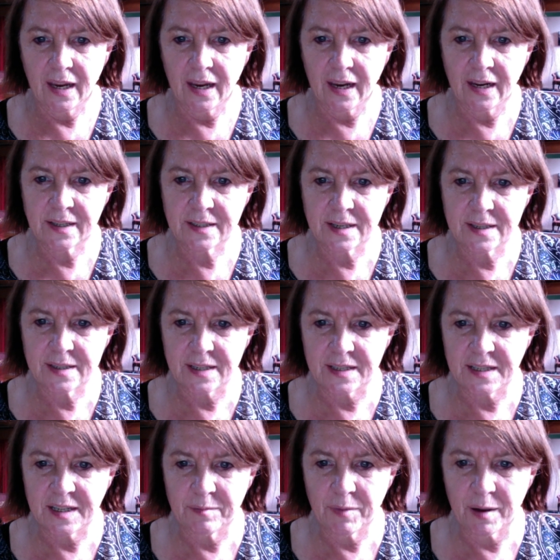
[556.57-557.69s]
It's a
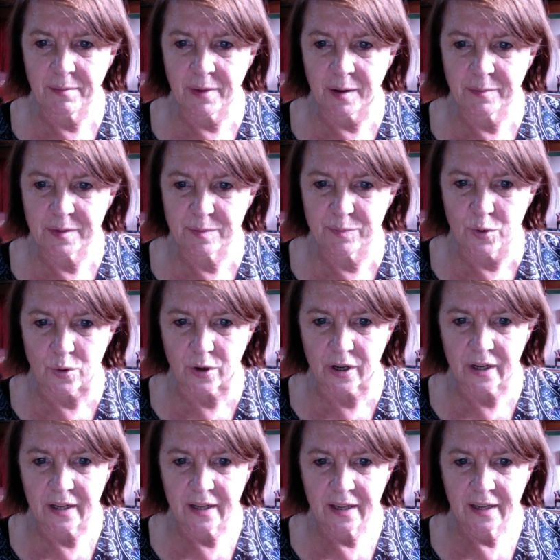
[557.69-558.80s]
city in my mum's book.
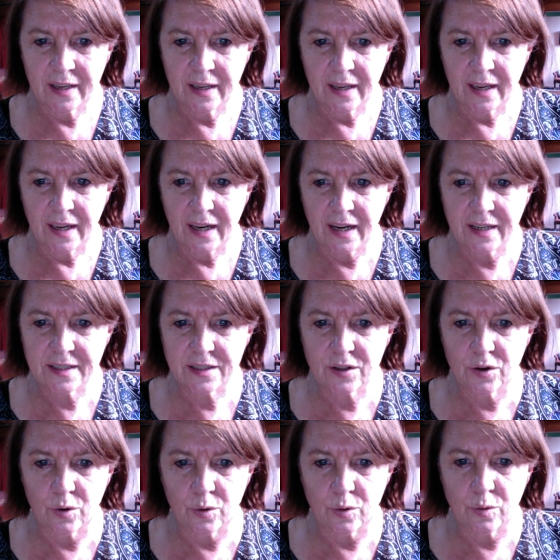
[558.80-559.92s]
It's
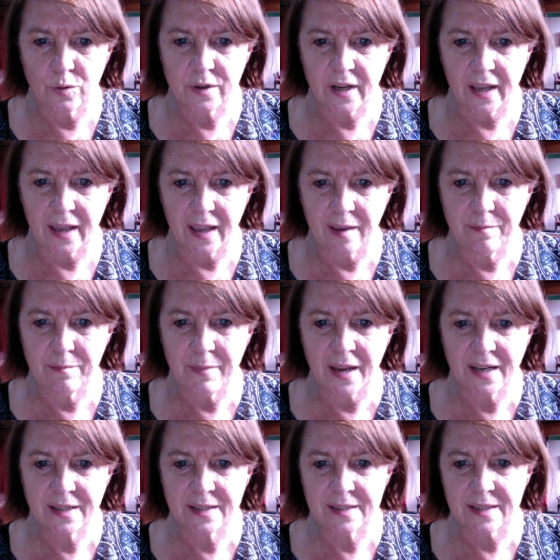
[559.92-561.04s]
called
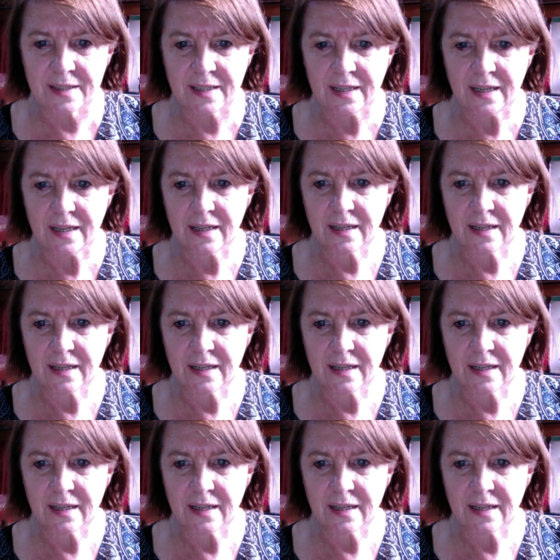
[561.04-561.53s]
Immense City.